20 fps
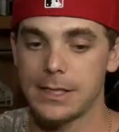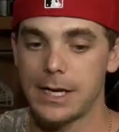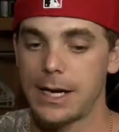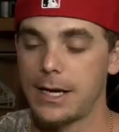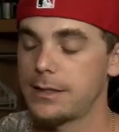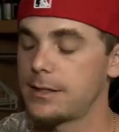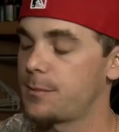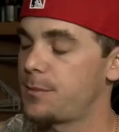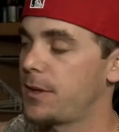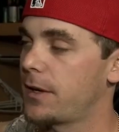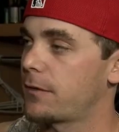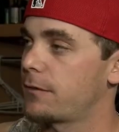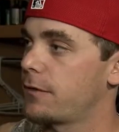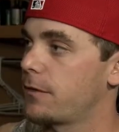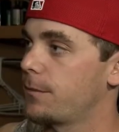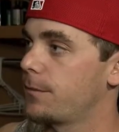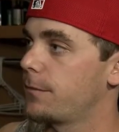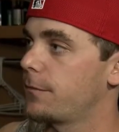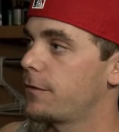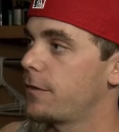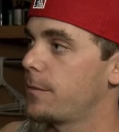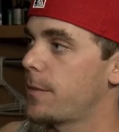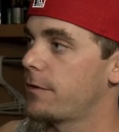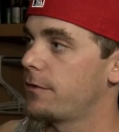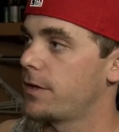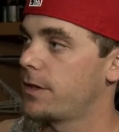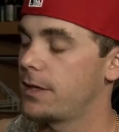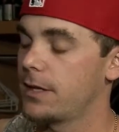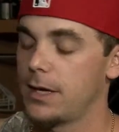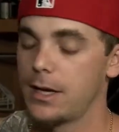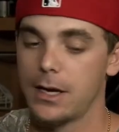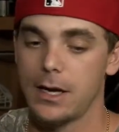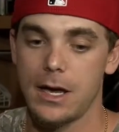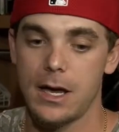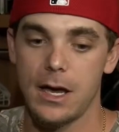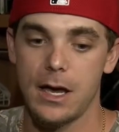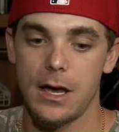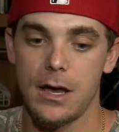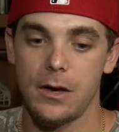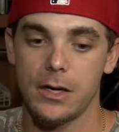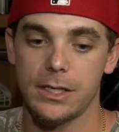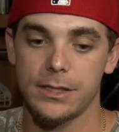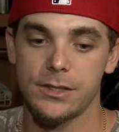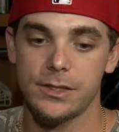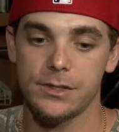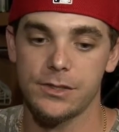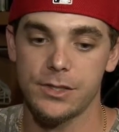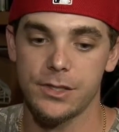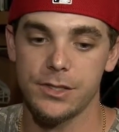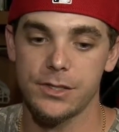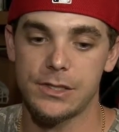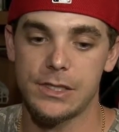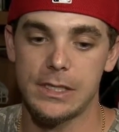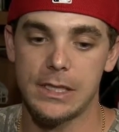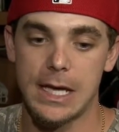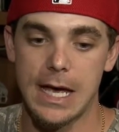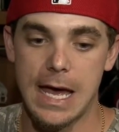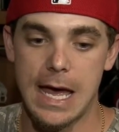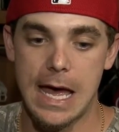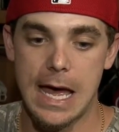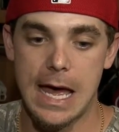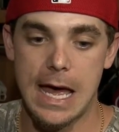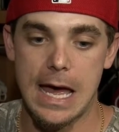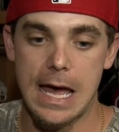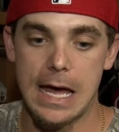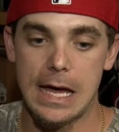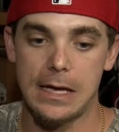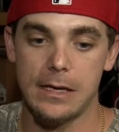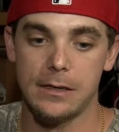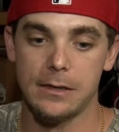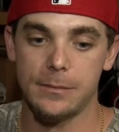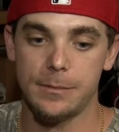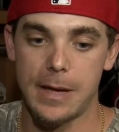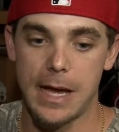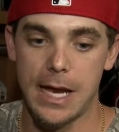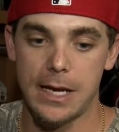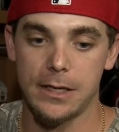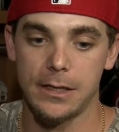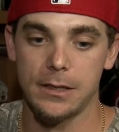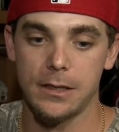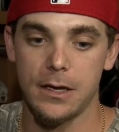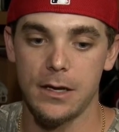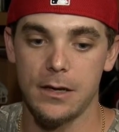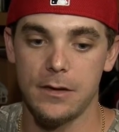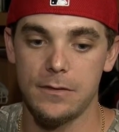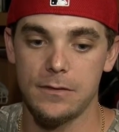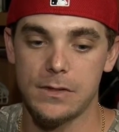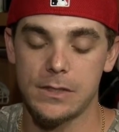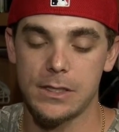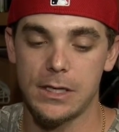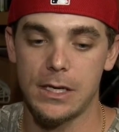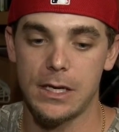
I got to pick from everything. I'll get the jersey, the hat, batting gloves,